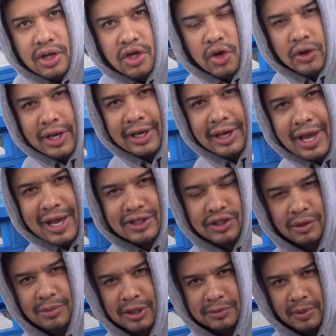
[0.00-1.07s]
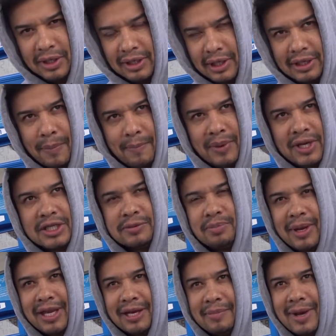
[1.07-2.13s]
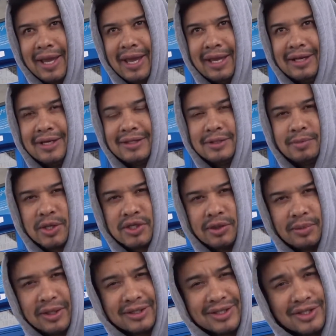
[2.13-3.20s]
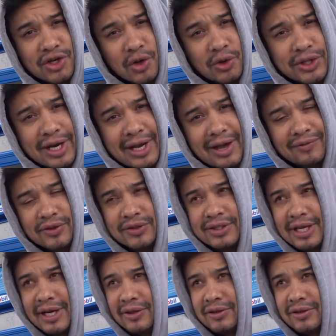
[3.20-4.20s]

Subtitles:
You know, getting gas to me is probably like the biggest pain in my anus, especially because it's cold and I have to stand